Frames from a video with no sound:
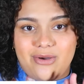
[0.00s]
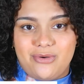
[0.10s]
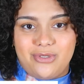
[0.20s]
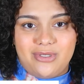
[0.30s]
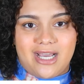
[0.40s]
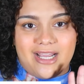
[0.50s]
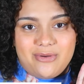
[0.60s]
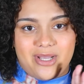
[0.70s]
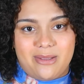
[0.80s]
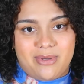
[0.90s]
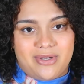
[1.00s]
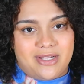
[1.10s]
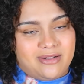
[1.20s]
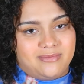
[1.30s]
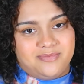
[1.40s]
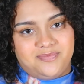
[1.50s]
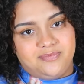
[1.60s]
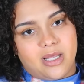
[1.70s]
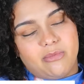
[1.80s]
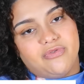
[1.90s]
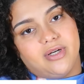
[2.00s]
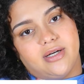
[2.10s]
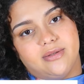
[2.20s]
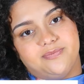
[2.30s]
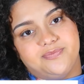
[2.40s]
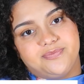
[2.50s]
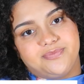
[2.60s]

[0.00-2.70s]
Oh, you died? Okay, period. I'm moving on.